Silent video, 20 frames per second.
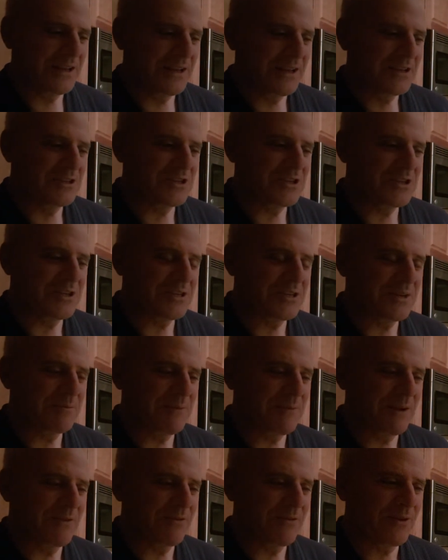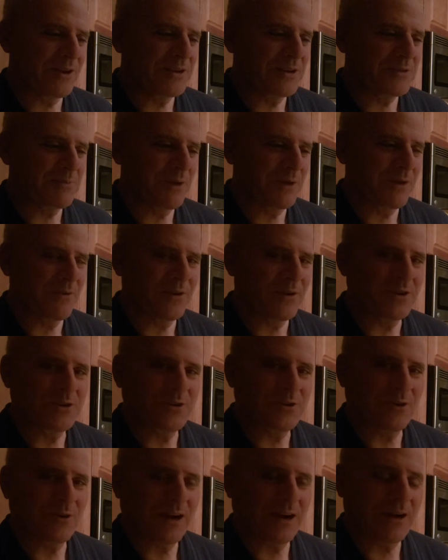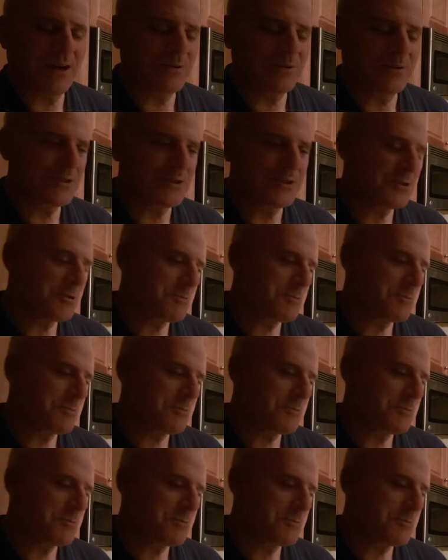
She said, my friends might rent your house.